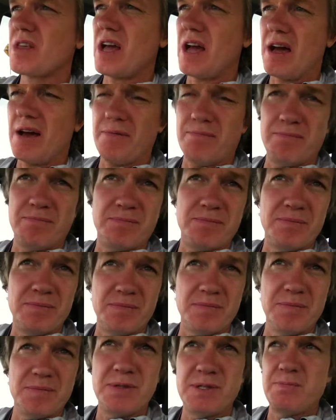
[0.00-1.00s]
I'm
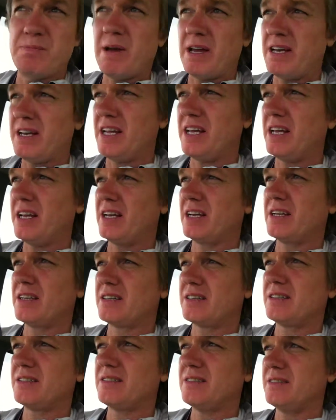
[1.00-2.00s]
spending
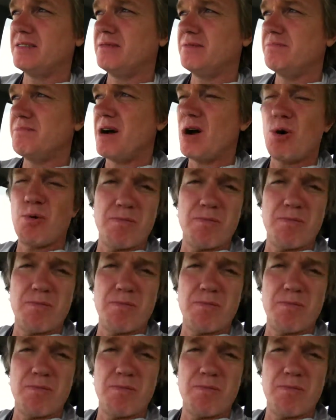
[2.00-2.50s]
my